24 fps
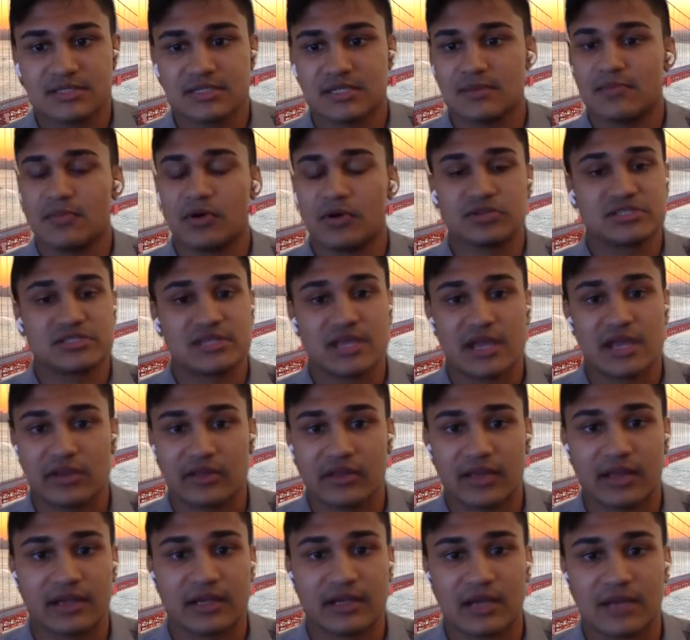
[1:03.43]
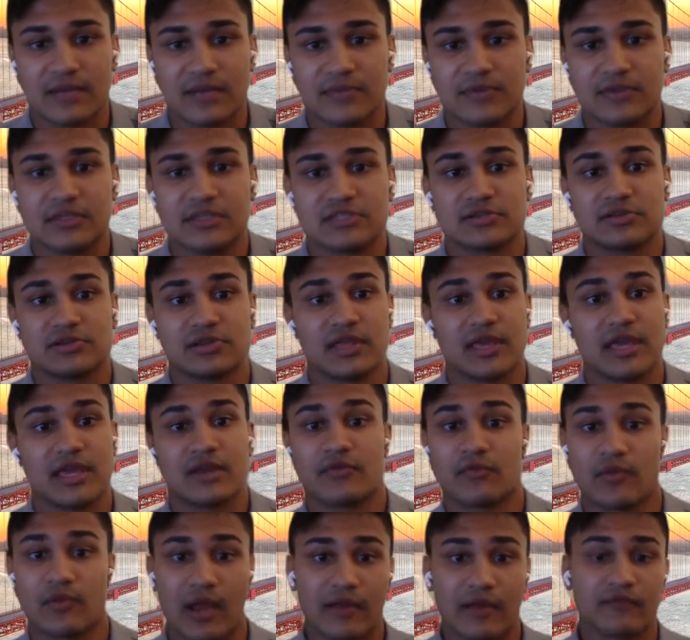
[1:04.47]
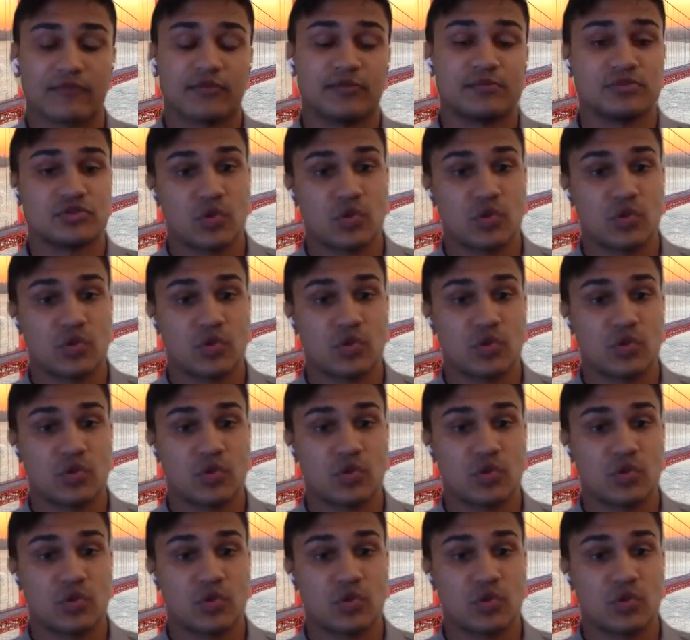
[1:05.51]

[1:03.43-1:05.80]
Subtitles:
and most of the airline companies are laying around from